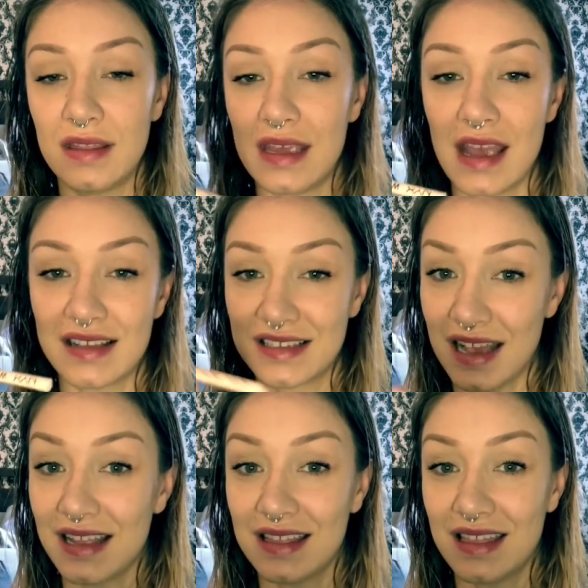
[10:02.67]
the
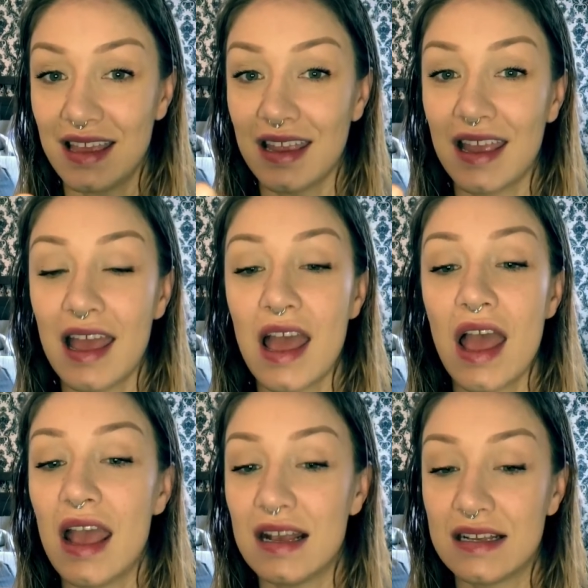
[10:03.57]
second thing
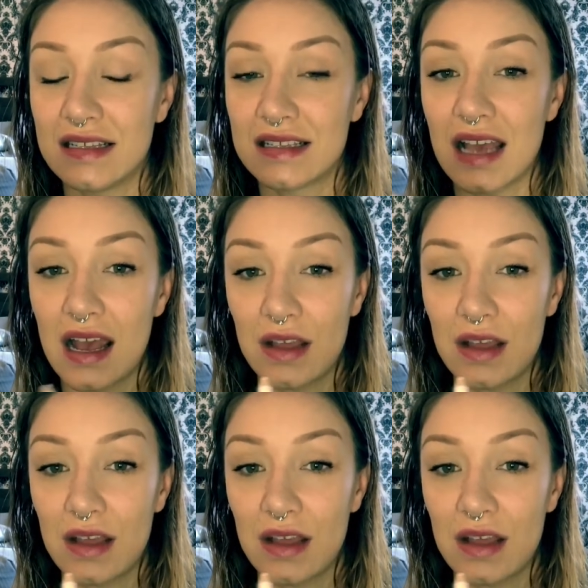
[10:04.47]
is